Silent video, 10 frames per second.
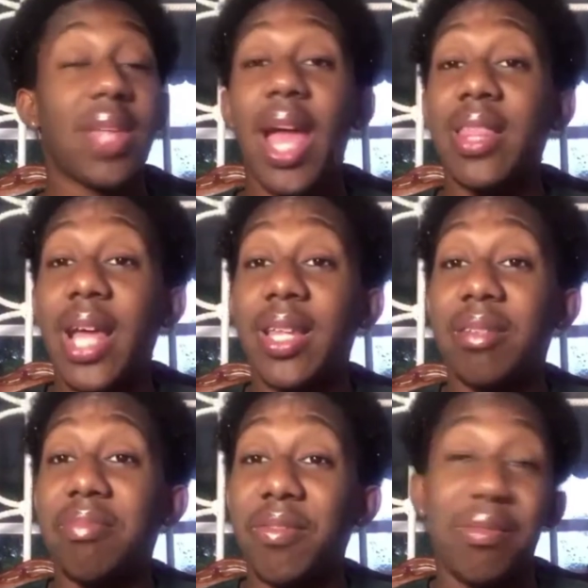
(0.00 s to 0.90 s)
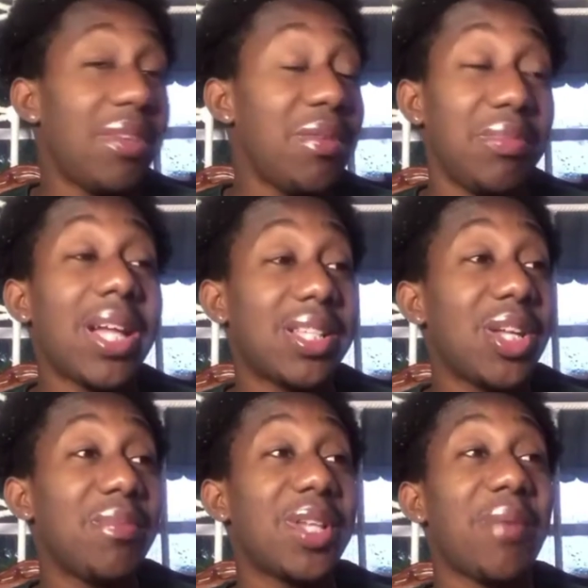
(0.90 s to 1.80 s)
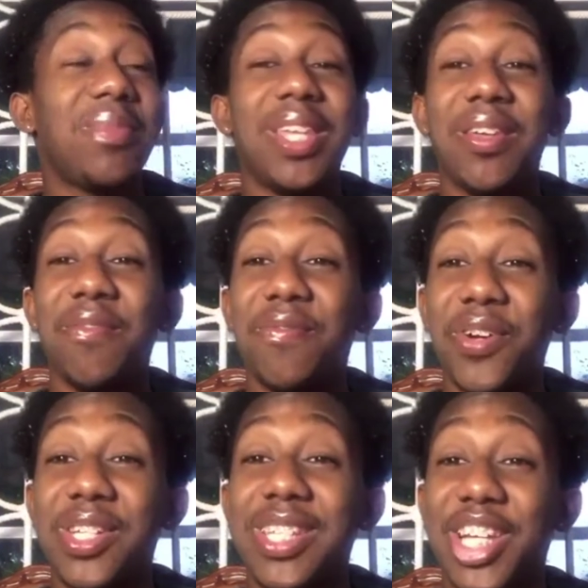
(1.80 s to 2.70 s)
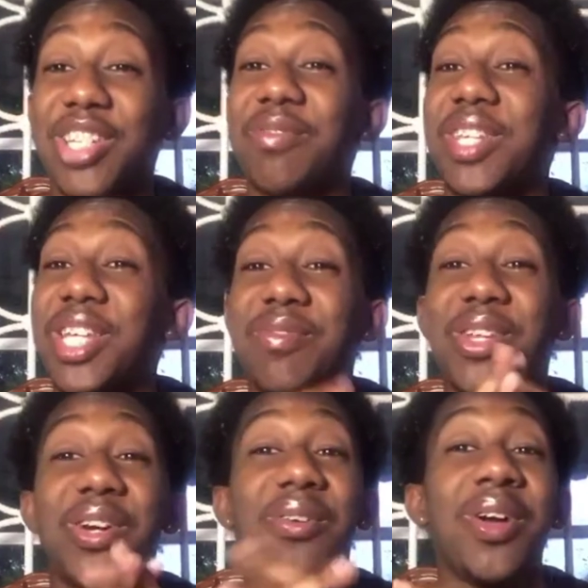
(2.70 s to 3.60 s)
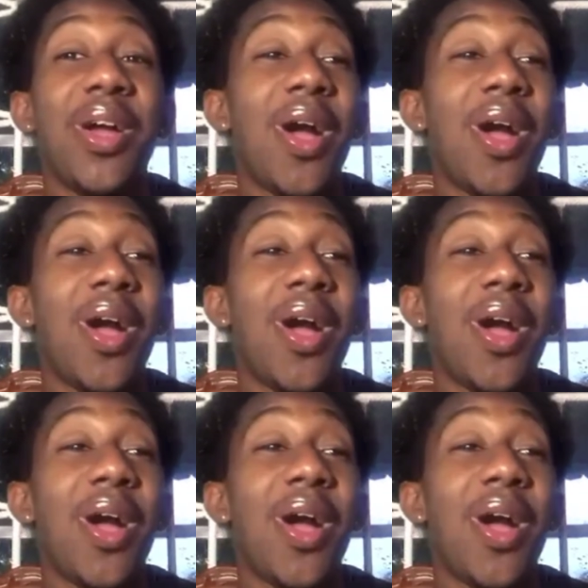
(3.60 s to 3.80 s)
And that sums up the first section of today's video,